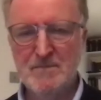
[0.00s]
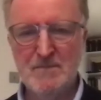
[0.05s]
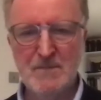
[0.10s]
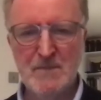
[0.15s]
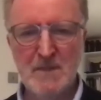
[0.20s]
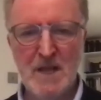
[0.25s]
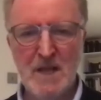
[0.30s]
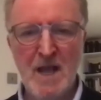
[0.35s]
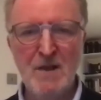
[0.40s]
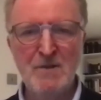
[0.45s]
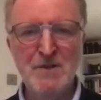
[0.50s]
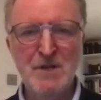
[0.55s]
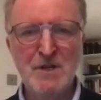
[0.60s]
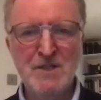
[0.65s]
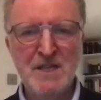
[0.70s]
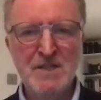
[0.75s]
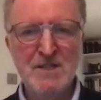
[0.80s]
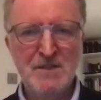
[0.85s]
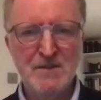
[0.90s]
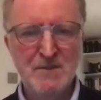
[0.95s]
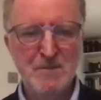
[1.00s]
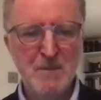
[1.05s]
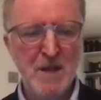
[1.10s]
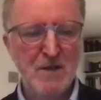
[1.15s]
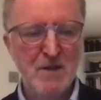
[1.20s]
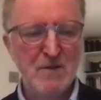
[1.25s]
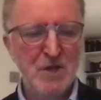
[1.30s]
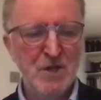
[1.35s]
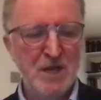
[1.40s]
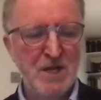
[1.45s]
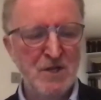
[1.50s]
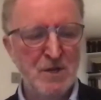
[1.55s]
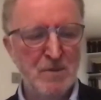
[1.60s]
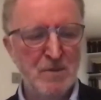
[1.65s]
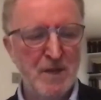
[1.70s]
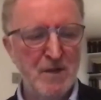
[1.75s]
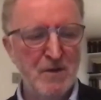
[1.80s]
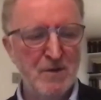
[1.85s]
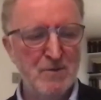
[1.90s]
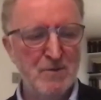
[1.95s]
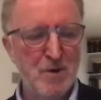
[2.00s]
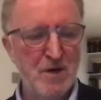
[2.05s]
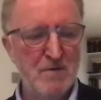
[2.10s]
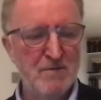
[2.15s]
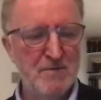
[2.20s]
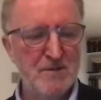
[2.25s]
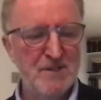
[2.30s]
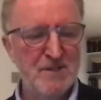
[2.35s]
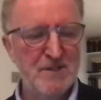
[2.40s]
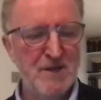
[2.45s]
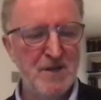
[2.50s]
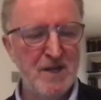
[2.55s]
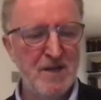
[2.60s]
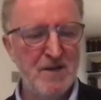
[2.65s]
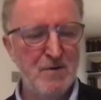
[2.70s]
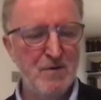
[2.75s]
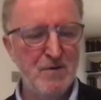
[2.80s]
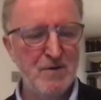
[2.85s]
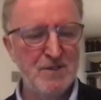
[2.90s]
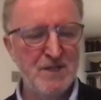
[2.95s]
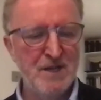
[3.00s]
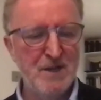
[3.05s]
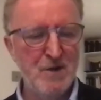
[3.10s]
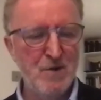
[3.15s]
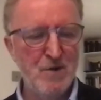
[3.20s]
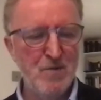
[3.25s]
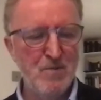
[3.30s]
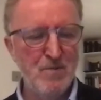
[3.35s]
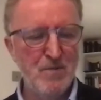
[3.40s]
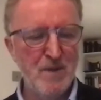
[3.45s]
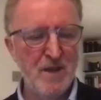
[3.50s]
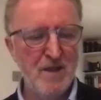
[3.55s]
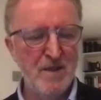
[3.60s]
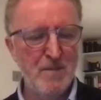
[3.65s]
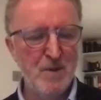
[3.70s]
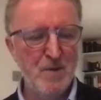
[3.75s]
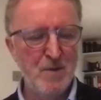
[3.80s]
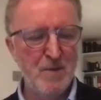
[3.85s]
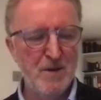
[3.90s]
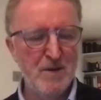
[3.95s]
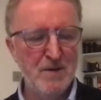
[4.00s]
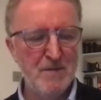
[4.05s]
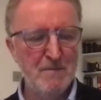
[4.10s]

How's our sense of smell changing because we're stuck indoors and at home at the moment?